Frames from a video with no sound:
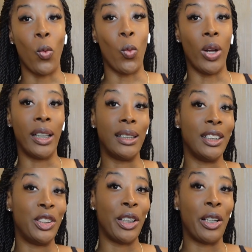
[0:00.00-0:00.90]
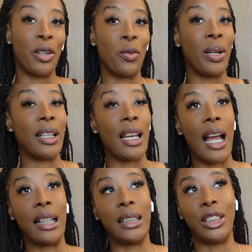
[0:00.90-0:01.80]
what to share, what
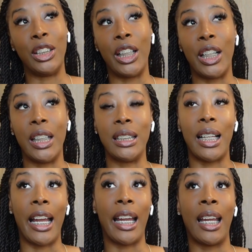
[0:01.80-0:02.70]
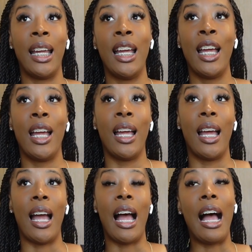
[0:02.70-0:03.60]
not to share. It's like
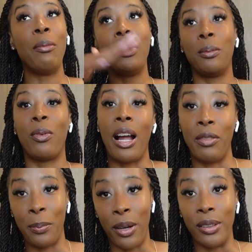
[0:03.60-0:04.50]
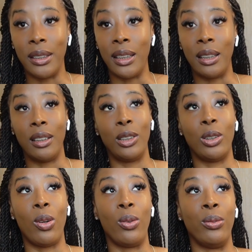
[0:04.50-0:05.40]
I'm a private person,
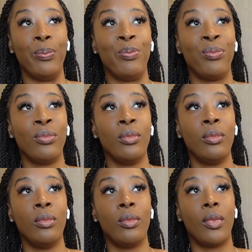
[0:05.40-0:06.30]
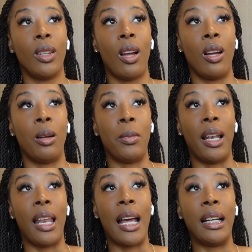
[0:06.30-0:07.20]
so um, a
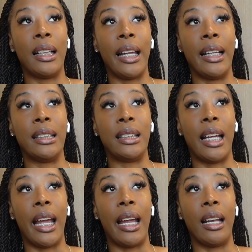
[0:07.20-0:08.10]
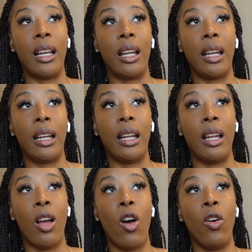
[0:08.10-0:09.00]
lot of things that
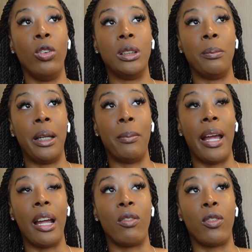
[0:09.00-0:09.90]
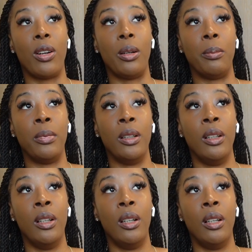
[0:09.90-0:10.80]
holds me back from
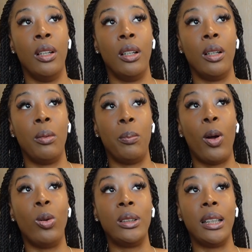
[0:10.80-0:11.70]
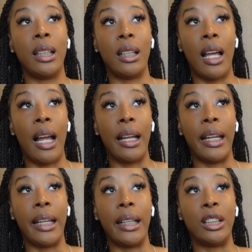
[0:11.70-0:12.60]
posting a lot
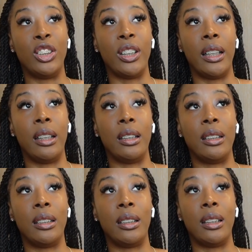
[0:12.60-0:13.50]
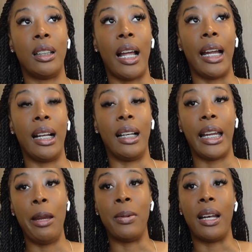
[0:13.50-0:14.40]
is just like
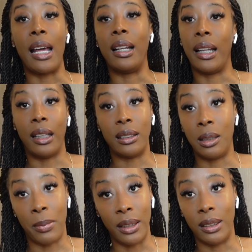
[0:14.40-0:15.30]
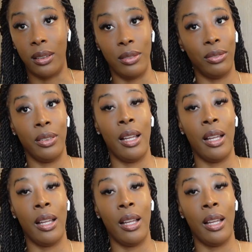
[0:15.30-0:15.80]
keeping a lot of things to myself.